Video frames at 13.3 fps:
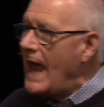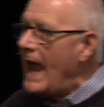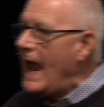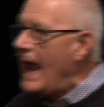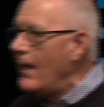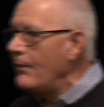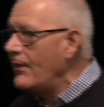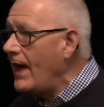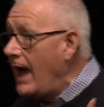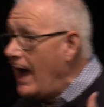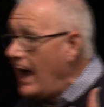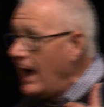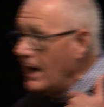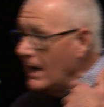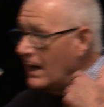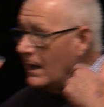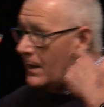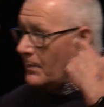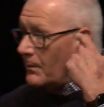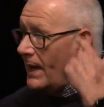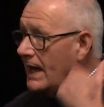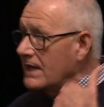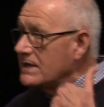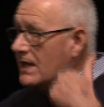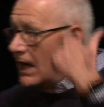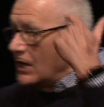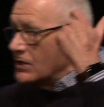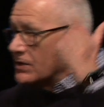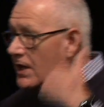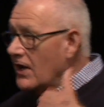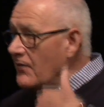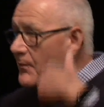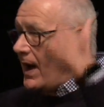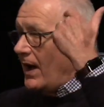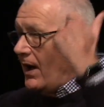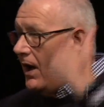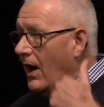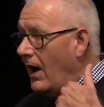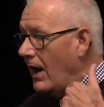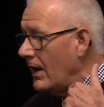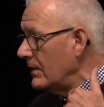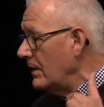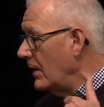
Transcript: and the meditation of my heart,